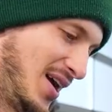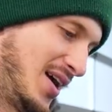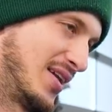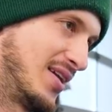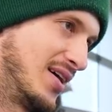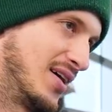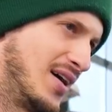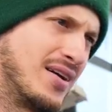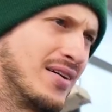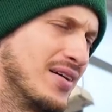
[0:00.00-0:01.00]
And uh,
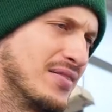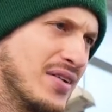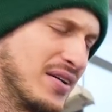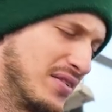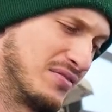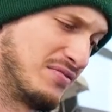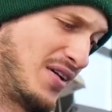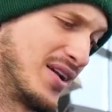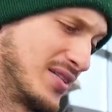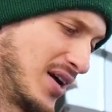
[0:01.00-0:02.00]
I don't know if I could even
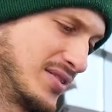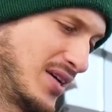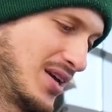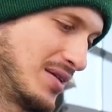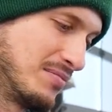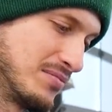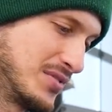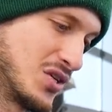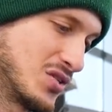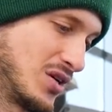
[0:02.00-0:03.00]
find a titanium
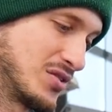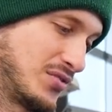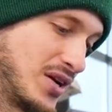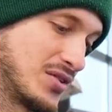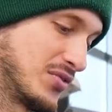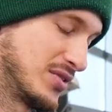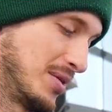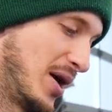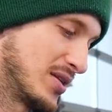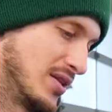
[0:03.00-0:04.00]
discharge flange for, to
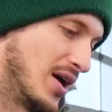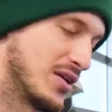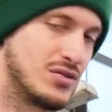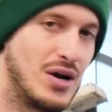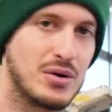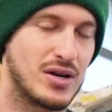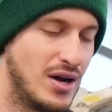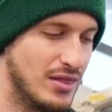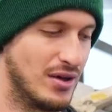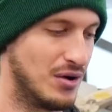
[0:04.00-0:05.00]
match that. So I would
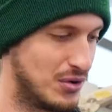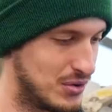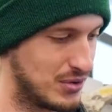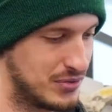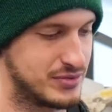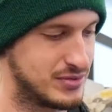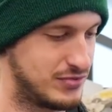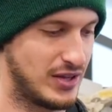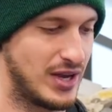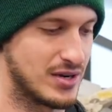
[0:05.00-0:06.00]
cut the whole
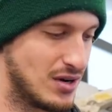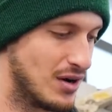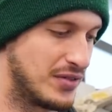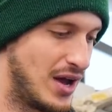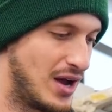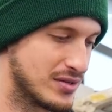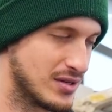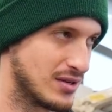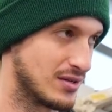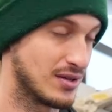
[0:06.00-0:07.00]
flange off the
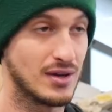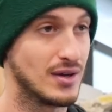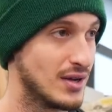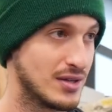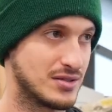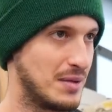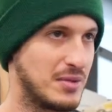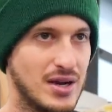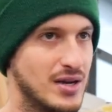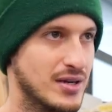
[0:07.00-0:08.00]
housing. Same
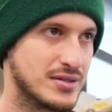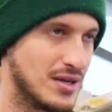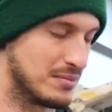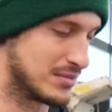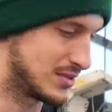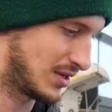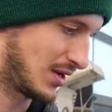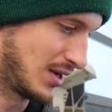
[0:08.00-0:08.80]
thing I did at Tim's.